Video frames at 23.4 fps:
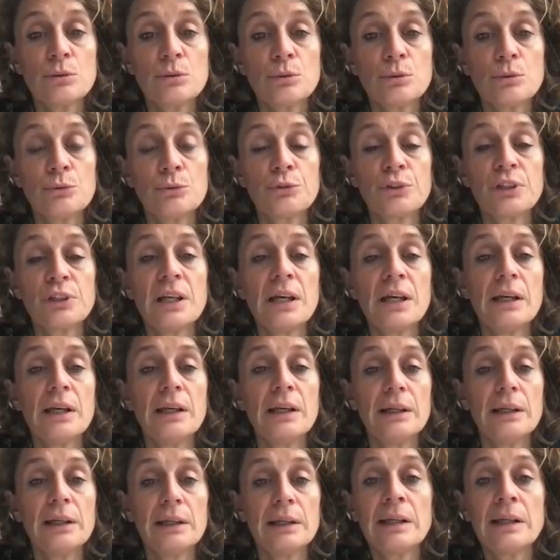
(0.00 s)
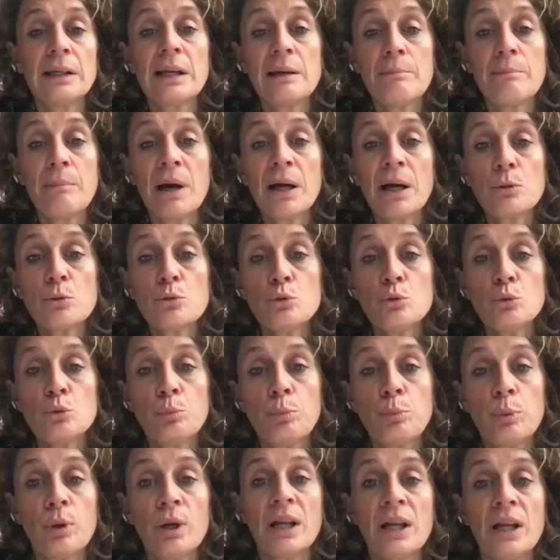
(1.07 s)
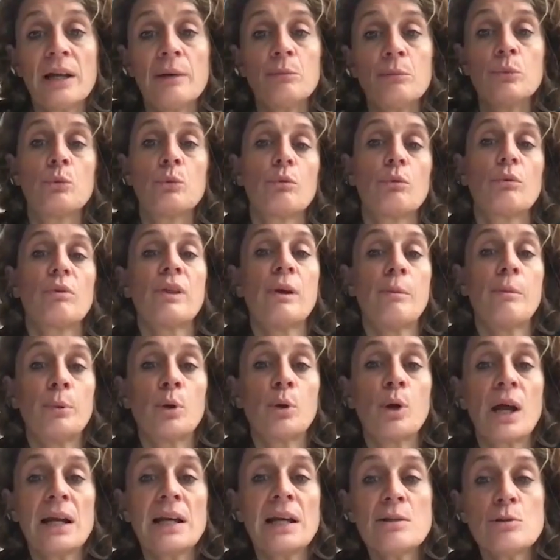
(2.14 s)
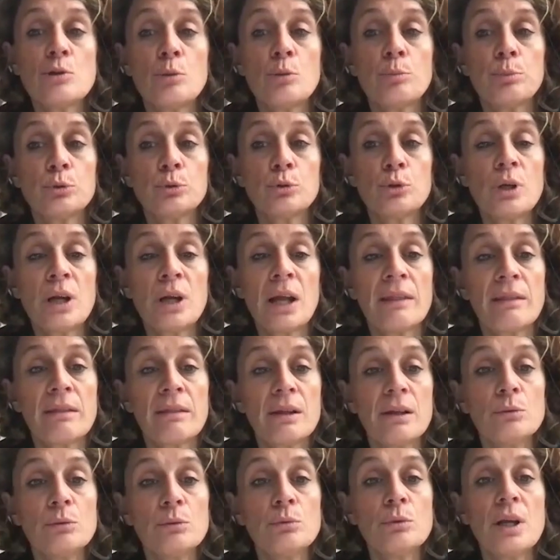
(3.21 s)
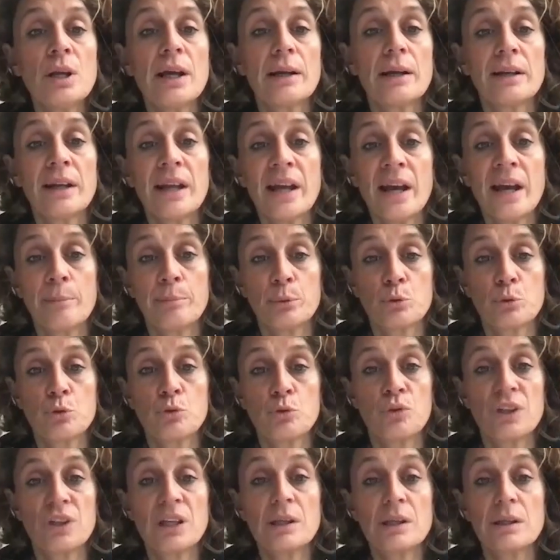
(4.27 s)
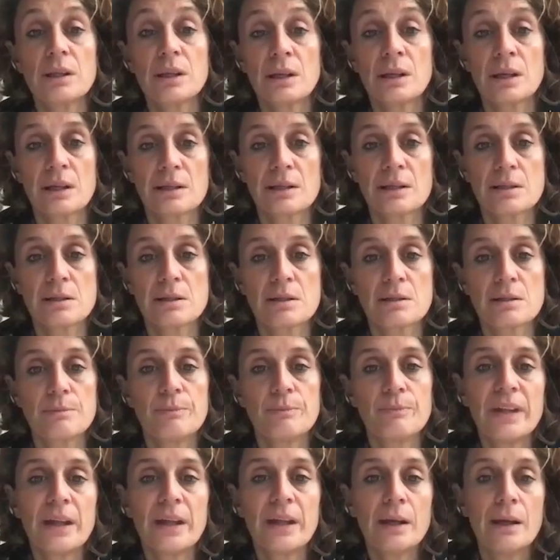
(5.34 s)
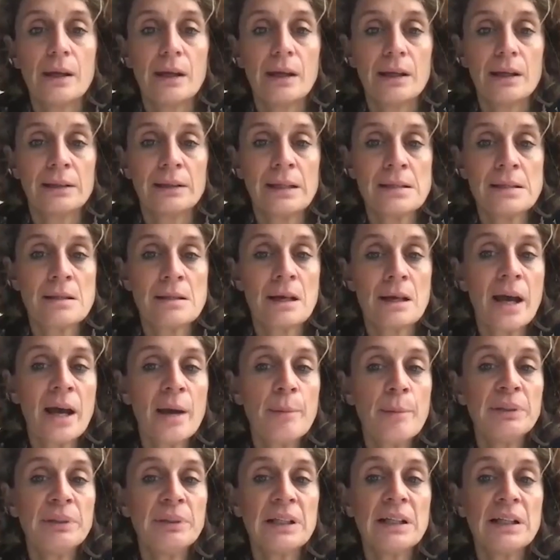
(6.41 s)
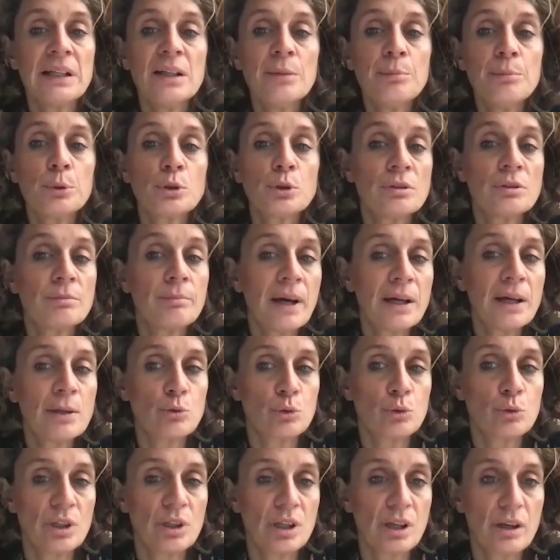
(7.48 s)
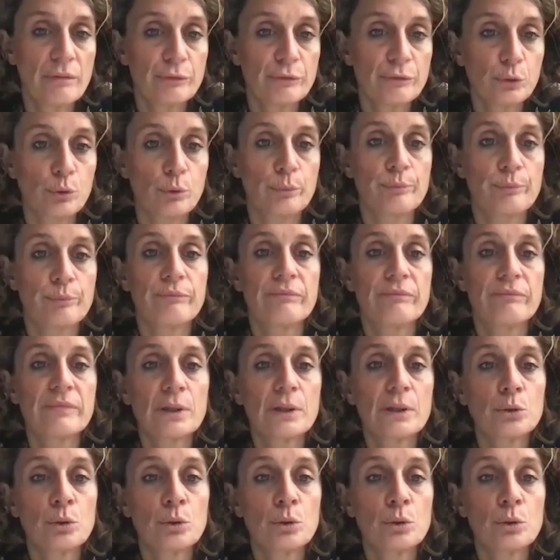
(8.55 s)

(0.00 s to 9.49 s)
Dear comrades, the escalation of the war will, as it seems, cause a new refugee crisis. The bourgeois staffs are preparing for this.